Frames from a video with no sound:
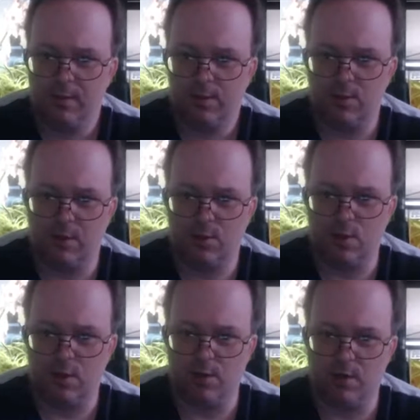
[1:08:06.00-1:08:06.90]
Sick of
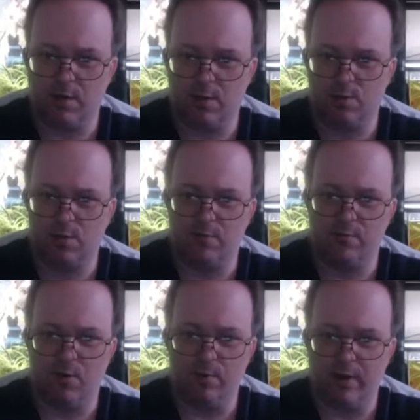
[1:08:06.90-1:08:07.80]
changing clothes in the
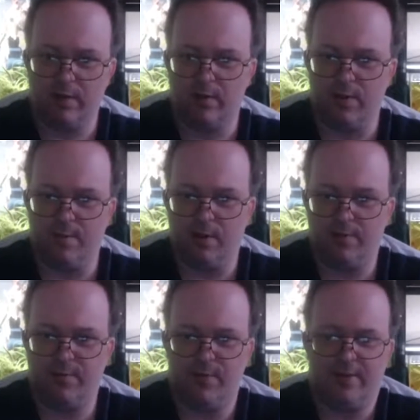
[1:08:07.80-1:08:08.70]
wrong neck thermal a
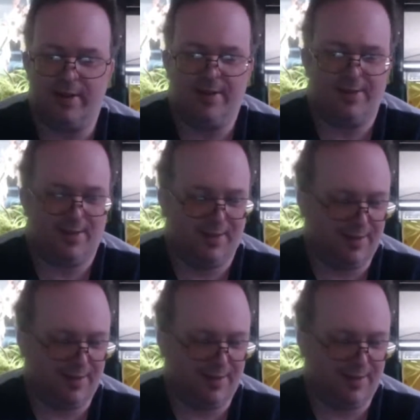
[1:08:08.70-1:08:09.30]
few days.